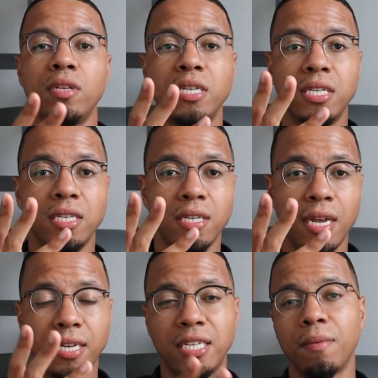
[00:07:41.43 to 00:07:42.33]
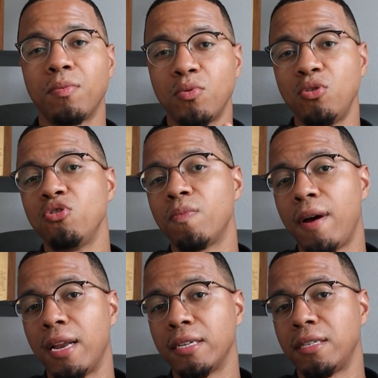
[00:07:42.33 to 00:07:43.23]
this acceptable use
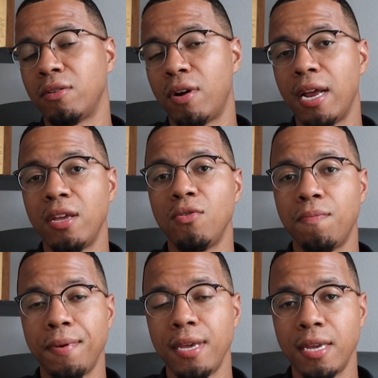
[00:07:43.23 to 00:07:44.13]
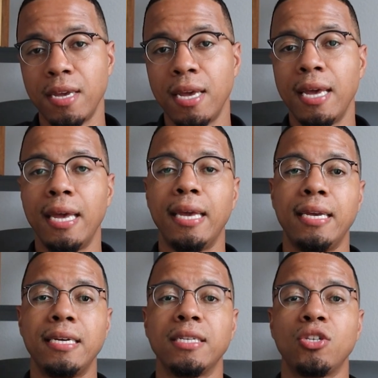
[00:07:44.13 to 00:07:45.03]
policy, or AUP,
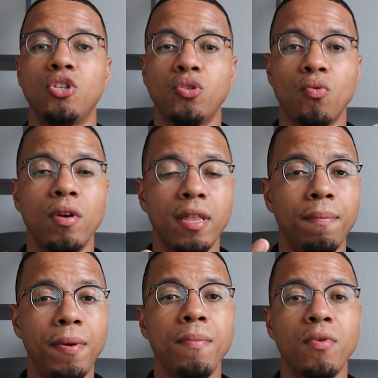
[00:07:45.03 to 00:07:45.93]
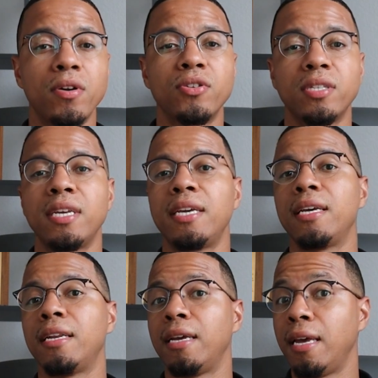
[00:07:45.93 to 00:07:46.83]
is ensuring that people
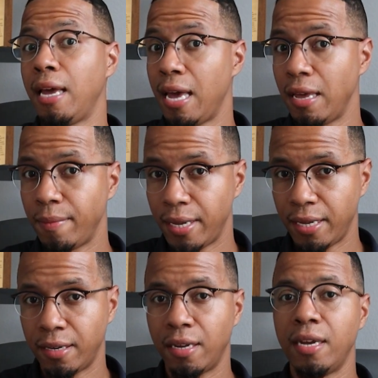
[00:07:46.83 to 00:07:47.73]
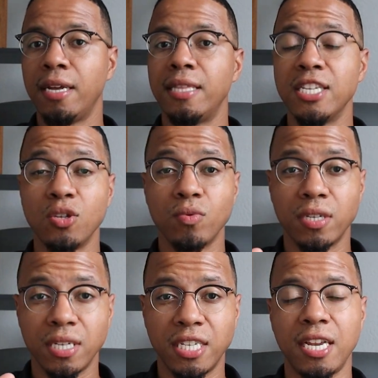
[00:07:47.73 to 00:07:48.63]
understand, hey man, this is what's
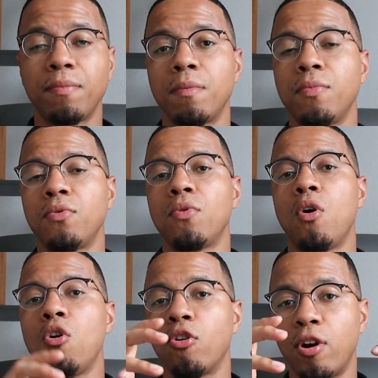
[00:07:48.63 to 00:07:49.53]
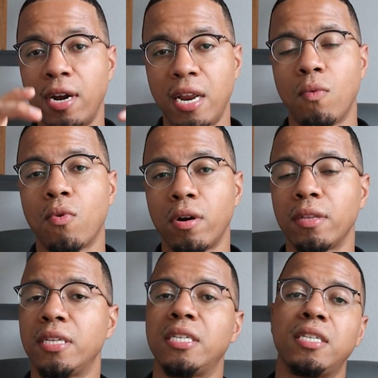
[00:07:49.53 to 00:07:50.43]
acceptable on our network,
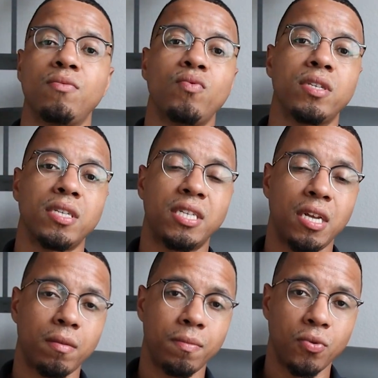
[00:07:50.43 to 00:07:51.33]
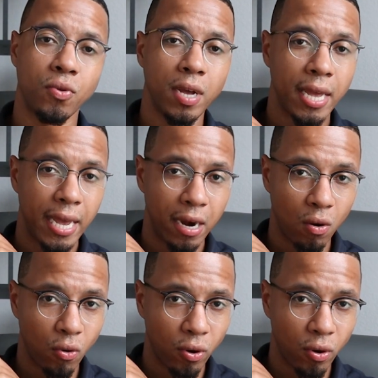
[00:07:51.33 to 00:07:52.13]
this is what's acceptable in our